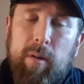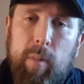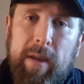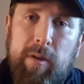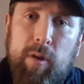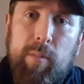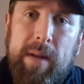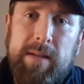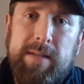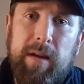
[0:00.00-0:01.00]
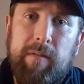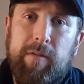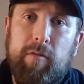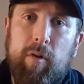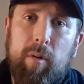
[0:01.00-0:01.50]
We're humans
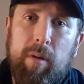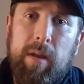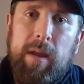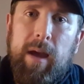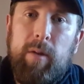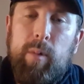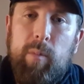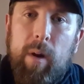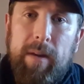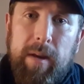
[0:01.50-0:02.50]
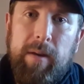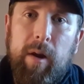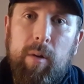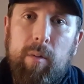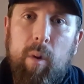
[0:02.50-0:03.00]
after all, and we want to
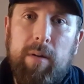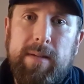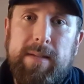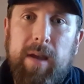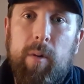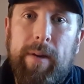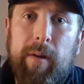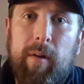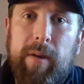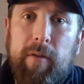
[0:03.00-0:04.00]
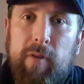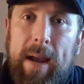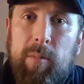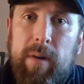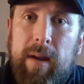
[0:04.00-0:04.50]
know what's going on
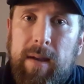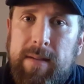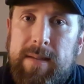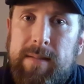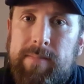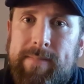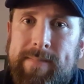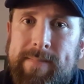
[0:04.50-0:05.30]
around us.